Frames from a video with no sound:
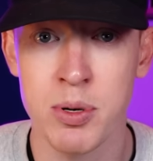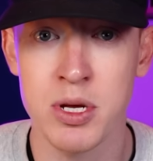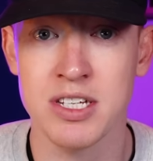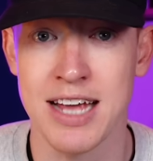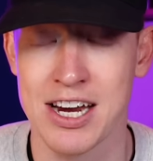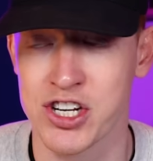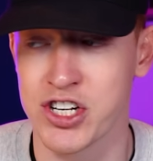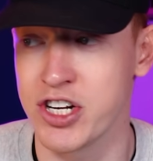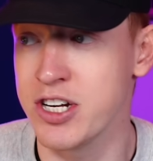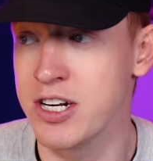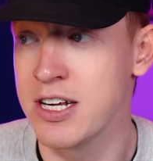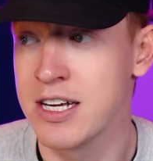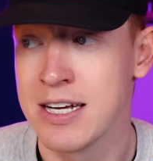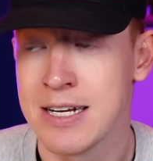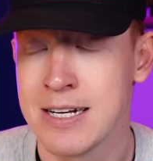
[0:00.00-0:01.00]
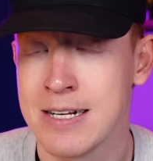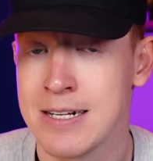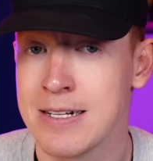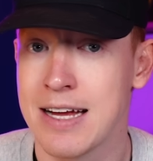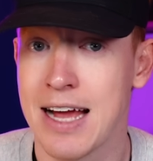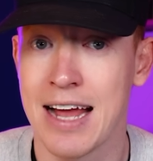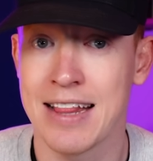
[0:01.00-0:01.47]
possession,
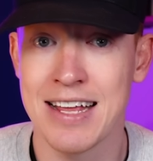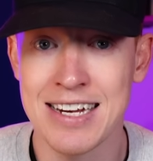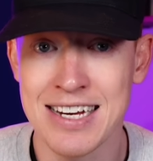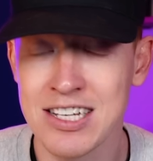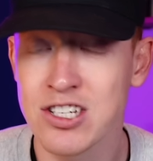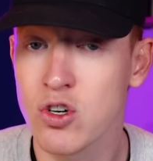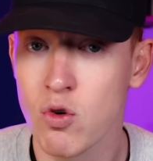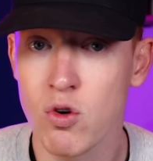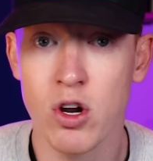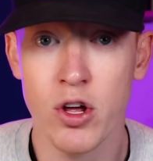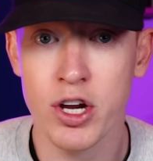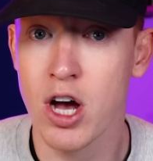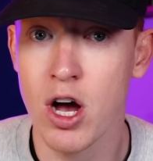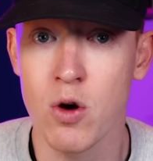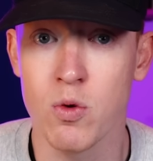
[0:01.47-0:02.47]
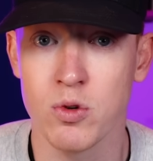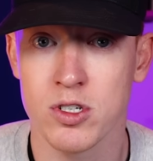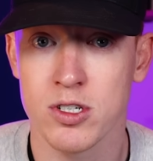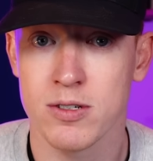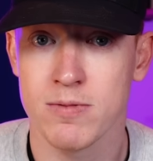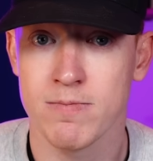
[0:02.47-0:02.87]
and they did score a lot of goals.